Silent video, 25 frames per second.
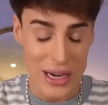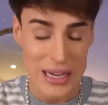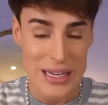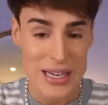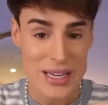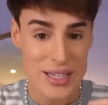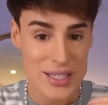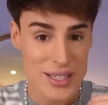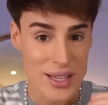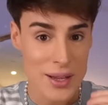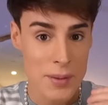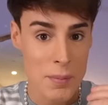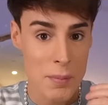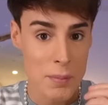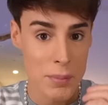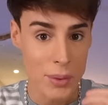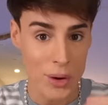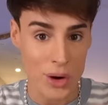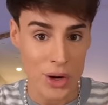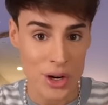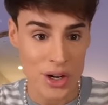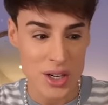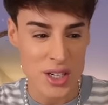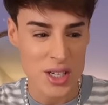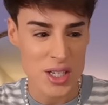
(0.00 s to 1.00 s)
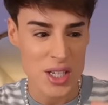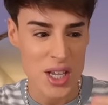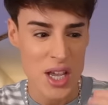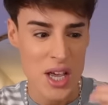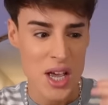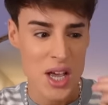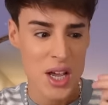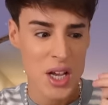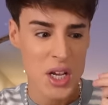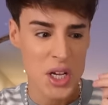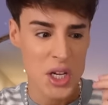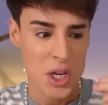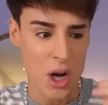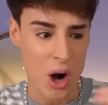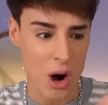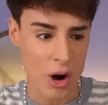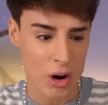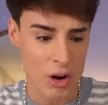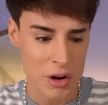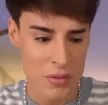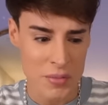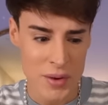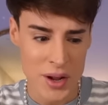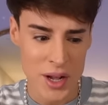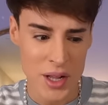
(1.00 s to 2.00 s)
It tastes like burnt
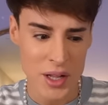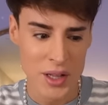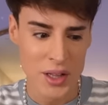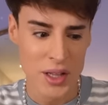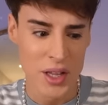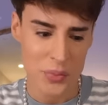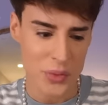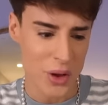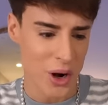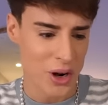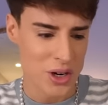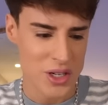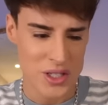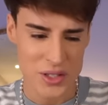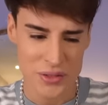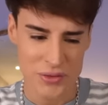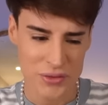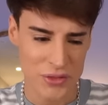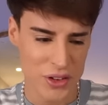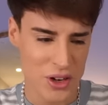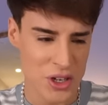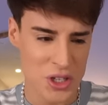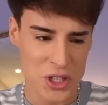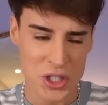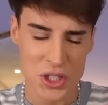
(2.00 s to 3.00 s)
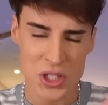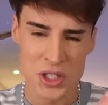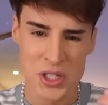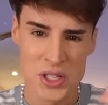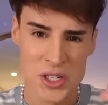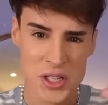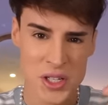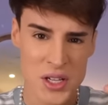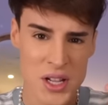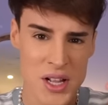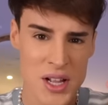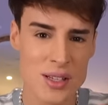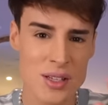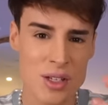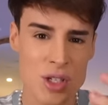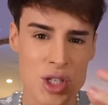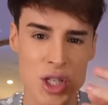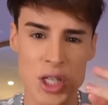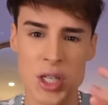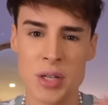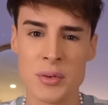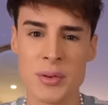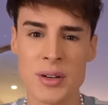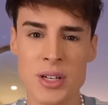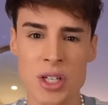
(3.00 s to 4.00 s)
caramel, artificial. Do
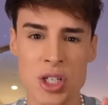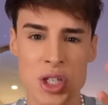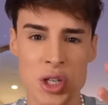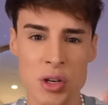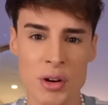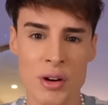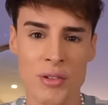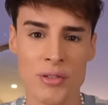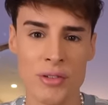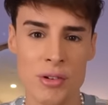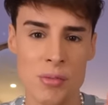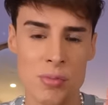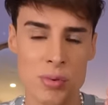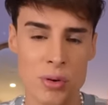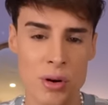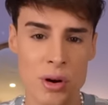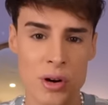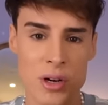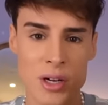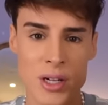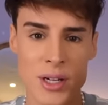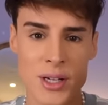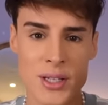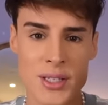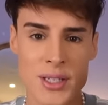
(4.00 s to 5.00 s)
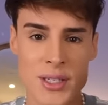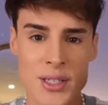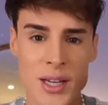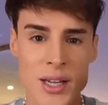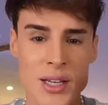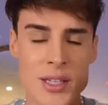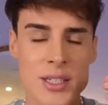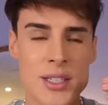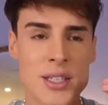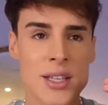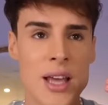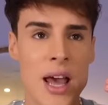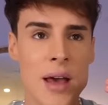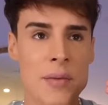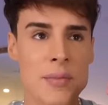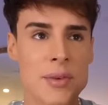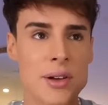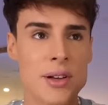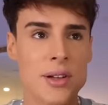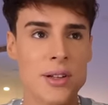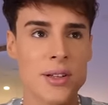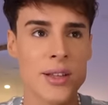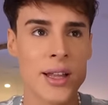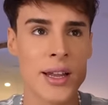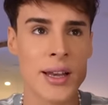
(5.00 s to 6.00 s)
you know when sugar-free products taste
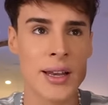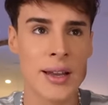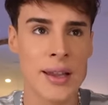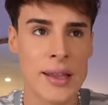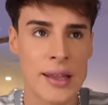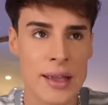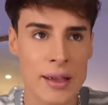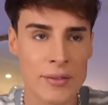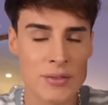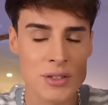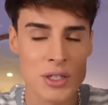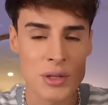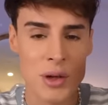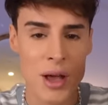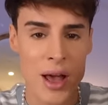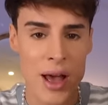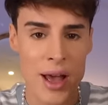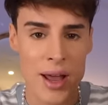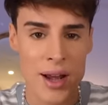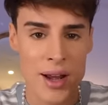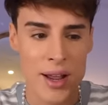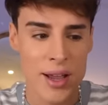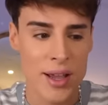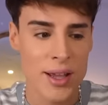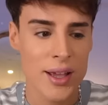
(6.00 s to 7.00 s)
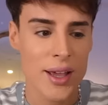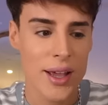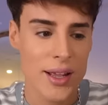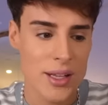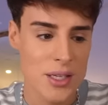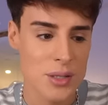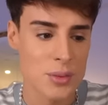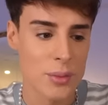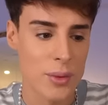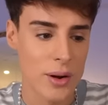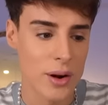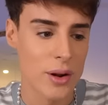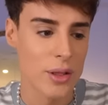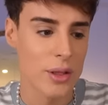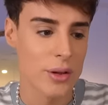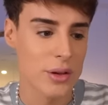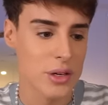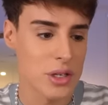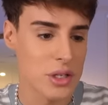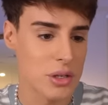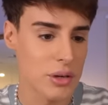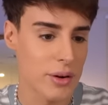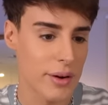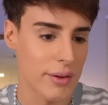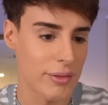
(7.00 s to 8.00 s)
chemical and it gives you a headache? It's one of those
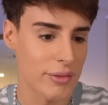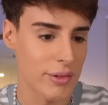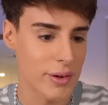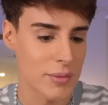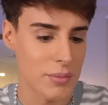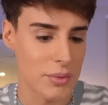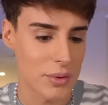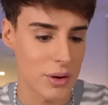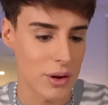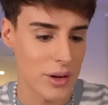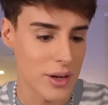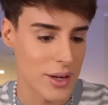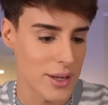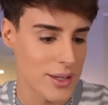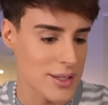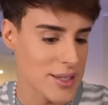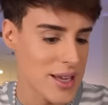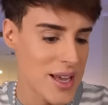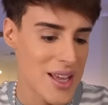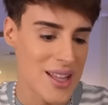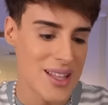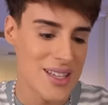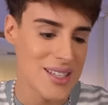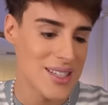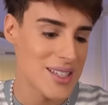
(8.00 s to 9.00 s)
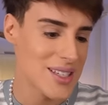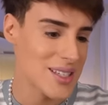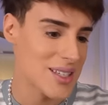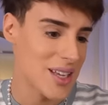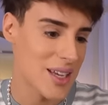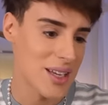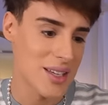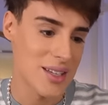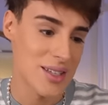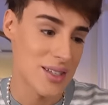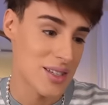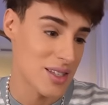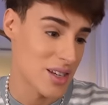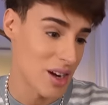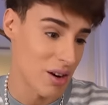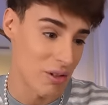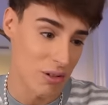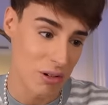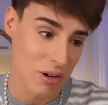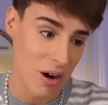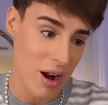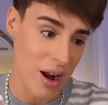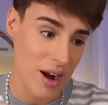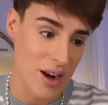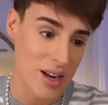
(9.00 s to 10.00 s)
sugar-free products. This is a
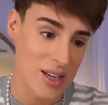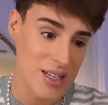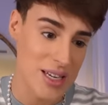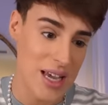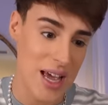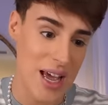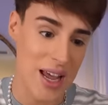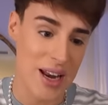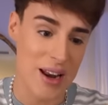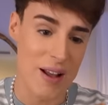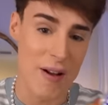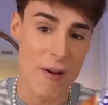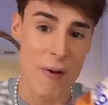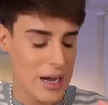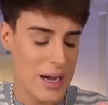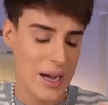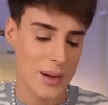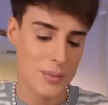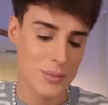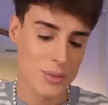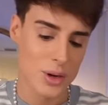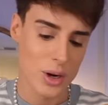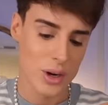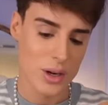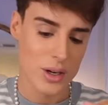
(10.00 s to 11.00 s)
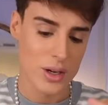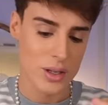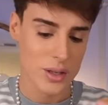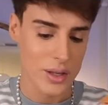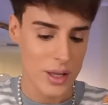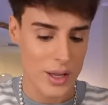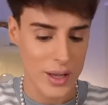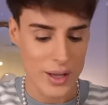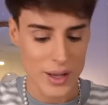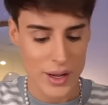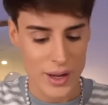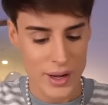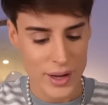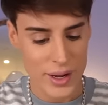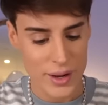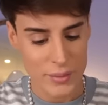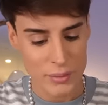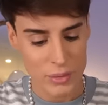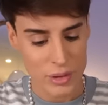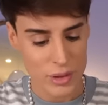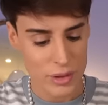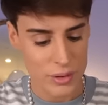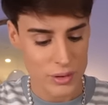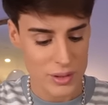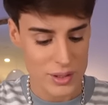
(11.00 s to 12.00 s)
0 out of 10. I'm not gonna lie, I am
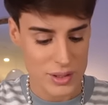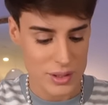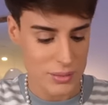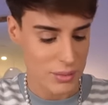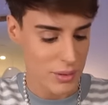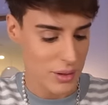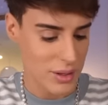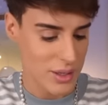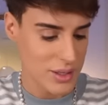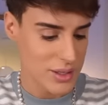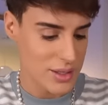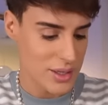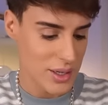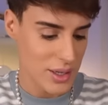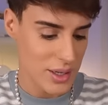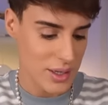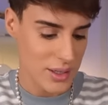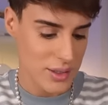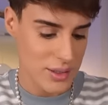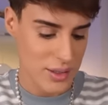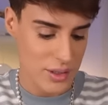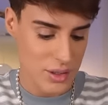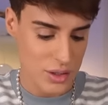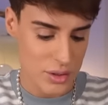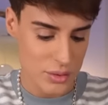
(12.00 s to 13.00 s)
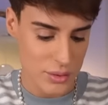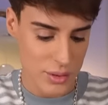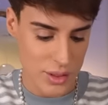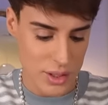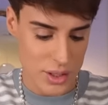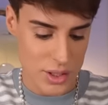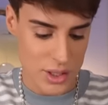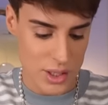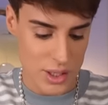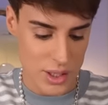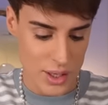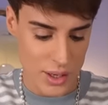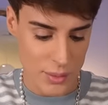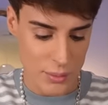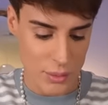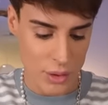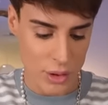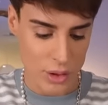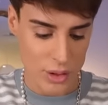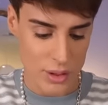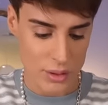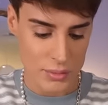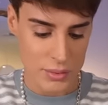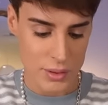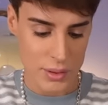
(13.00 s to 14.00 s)
curious about this ticket situation and I'm not
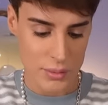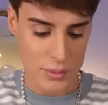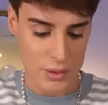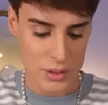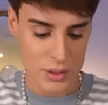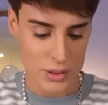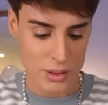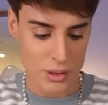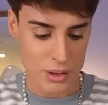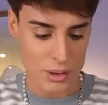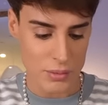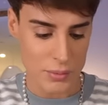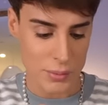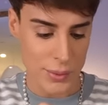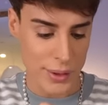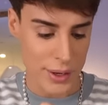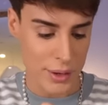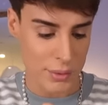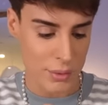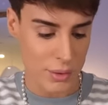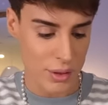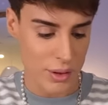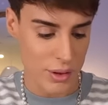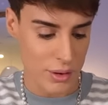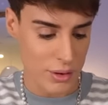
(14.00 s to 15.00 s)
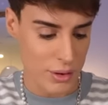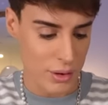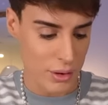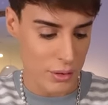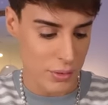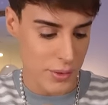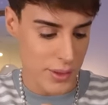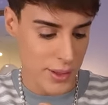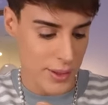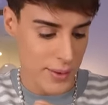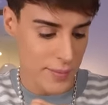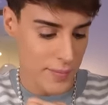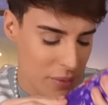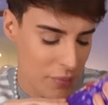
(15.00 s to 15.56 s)
gonna be able to go to bed without knowing.